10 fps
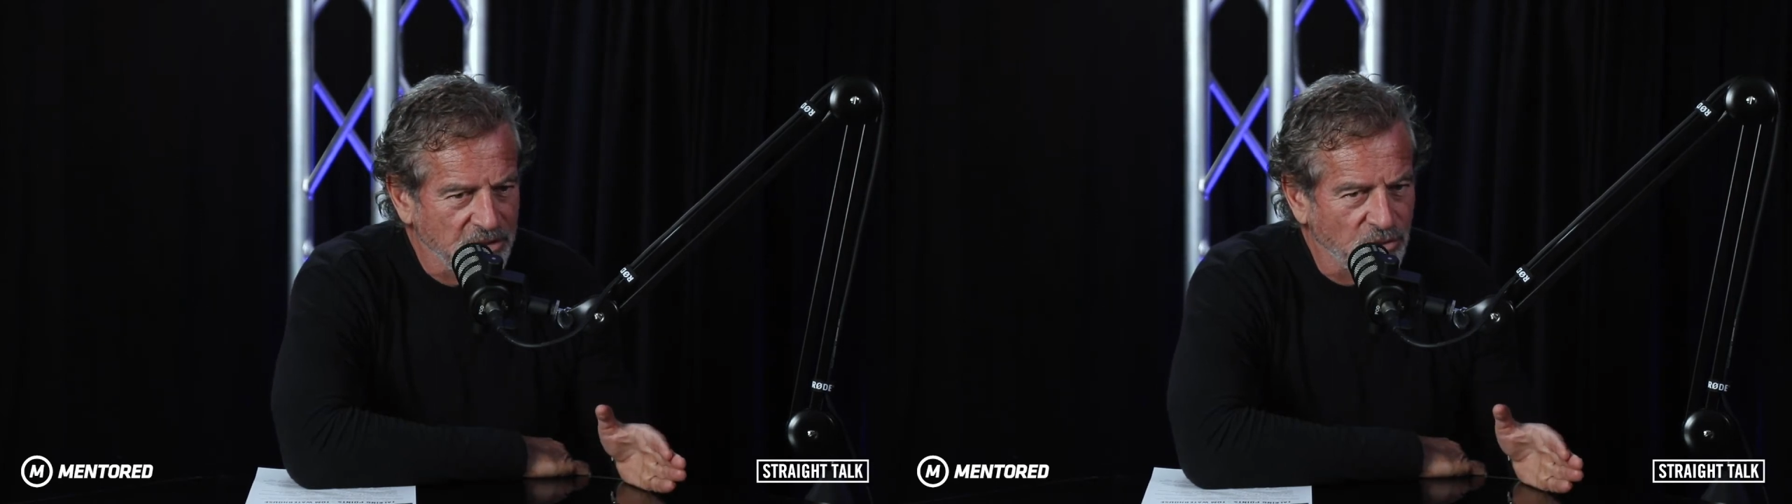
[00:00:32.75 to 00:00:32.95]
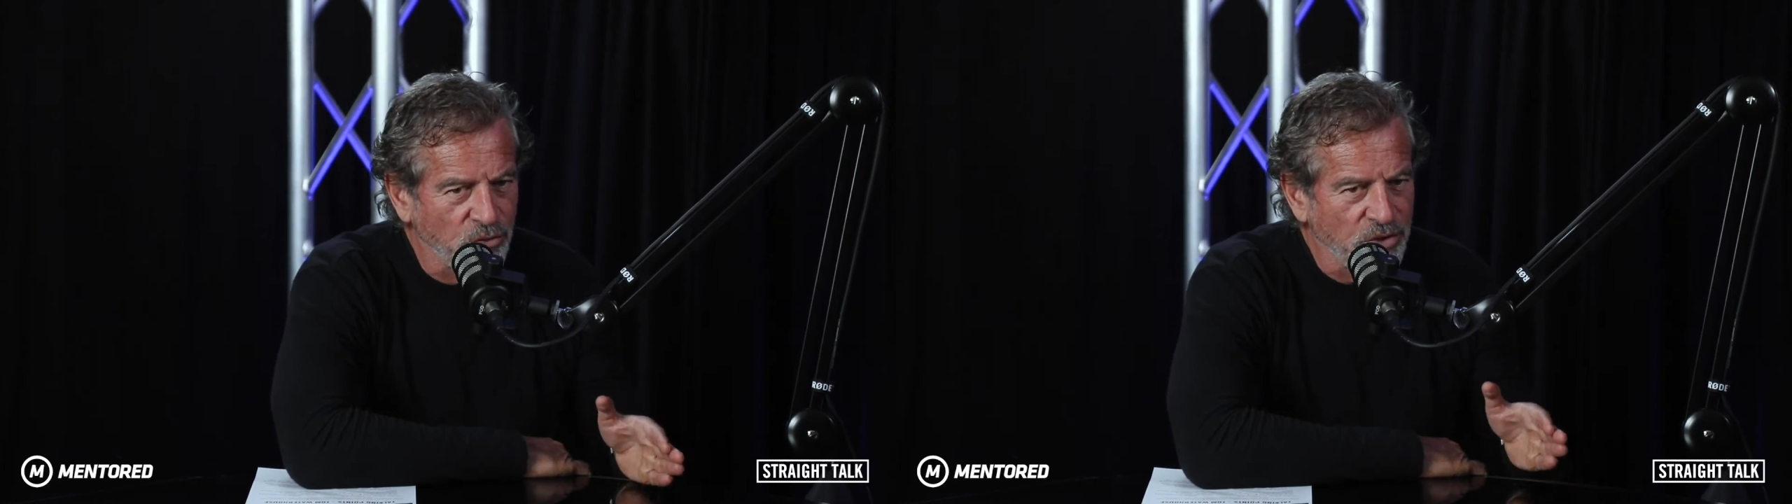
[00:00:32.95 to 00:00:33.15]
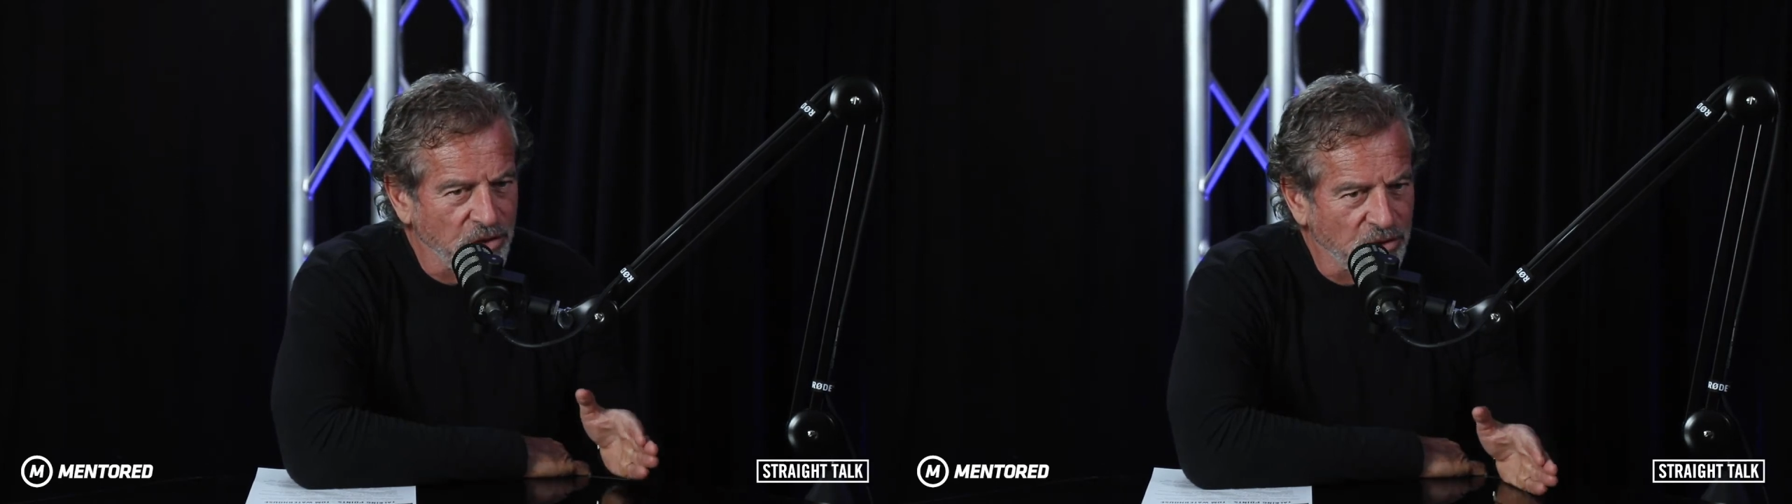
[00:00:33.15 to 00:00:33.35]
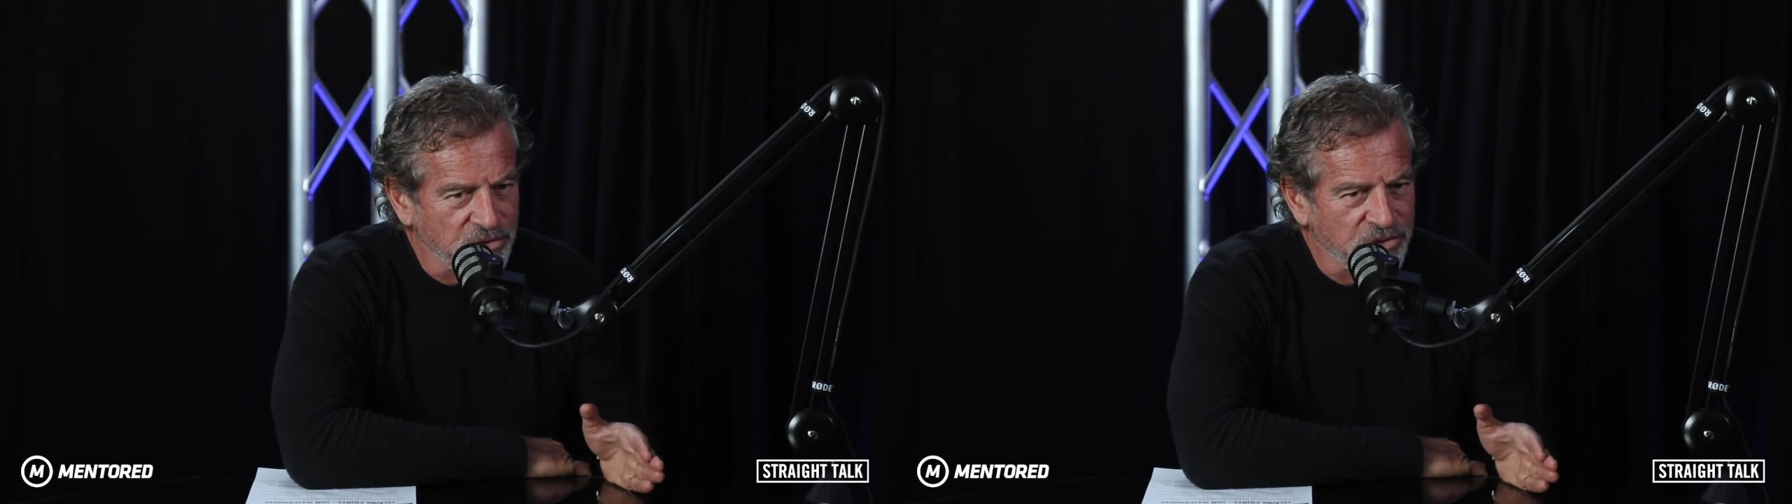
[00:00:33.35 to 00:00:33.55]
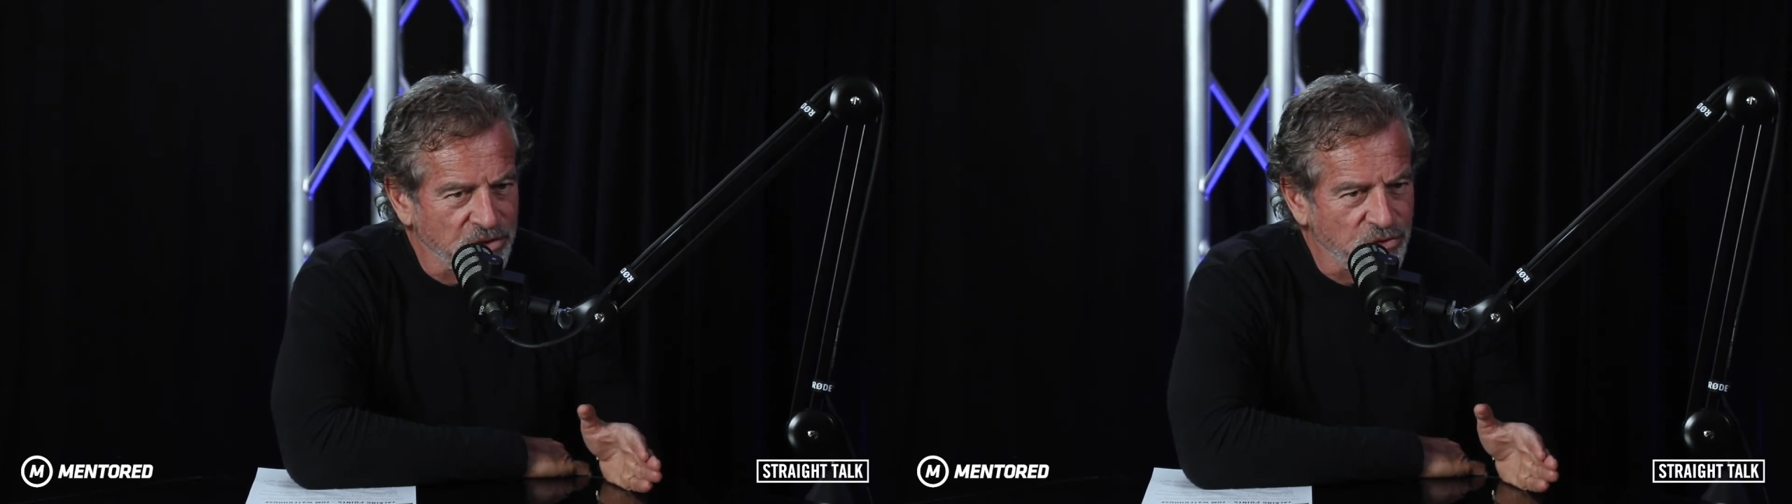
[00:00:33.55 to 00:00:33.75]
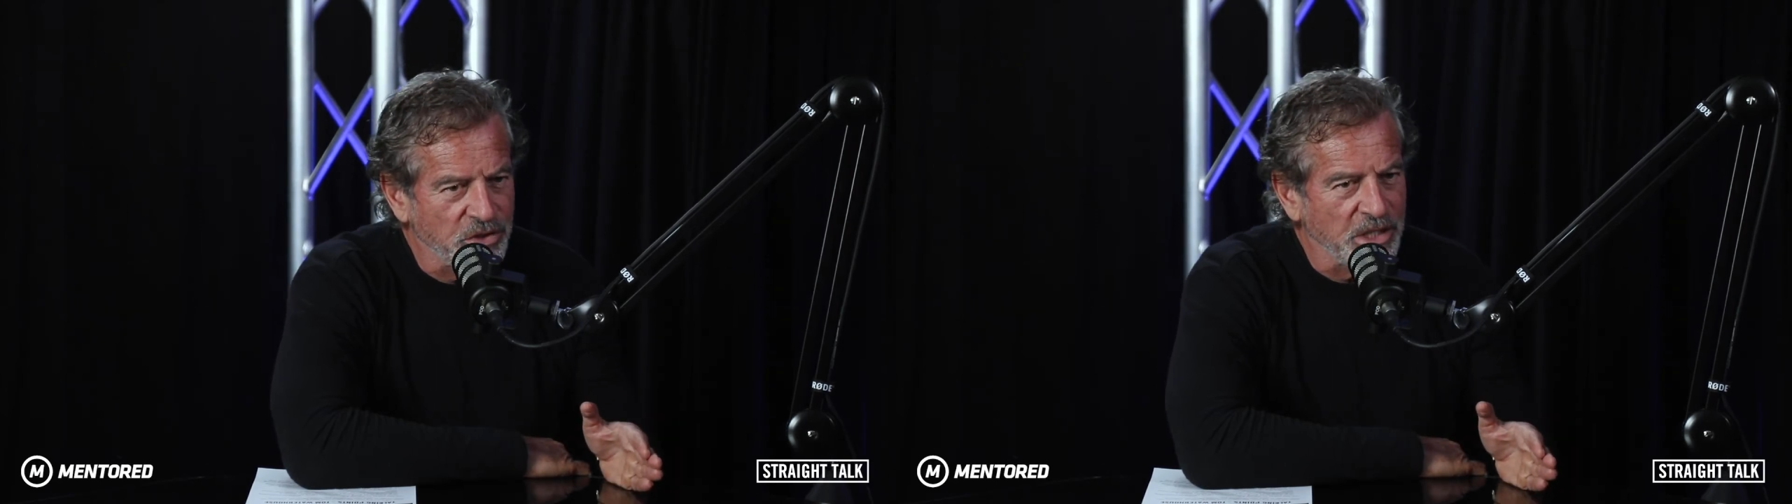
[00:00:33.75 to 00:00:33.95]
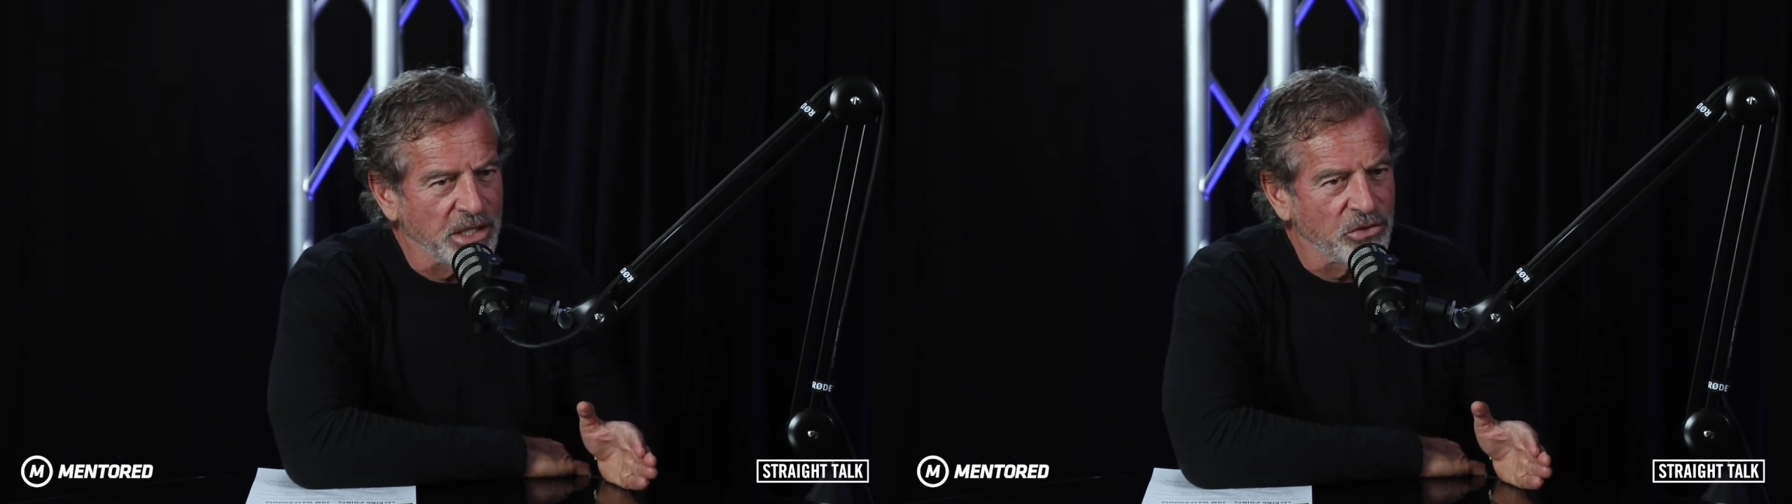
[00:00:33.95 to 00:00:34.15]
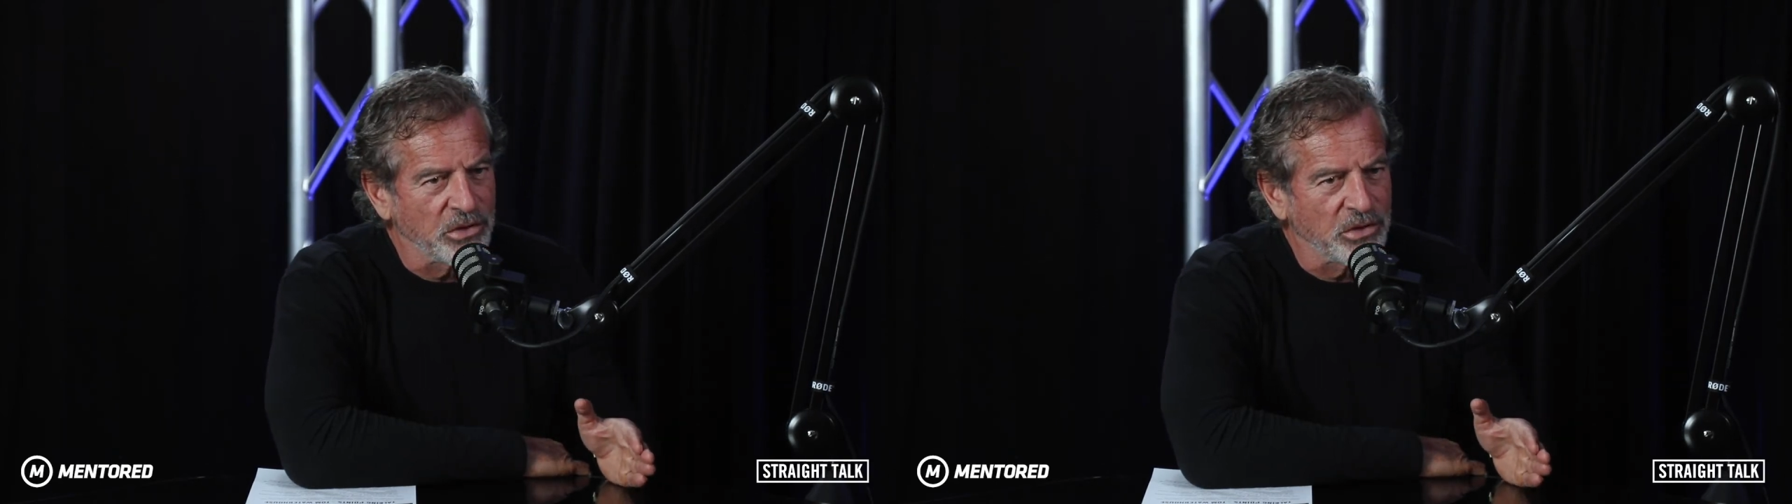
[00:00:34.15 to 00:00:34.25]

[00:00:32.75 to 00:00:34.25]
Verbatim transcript: all the odds that you can get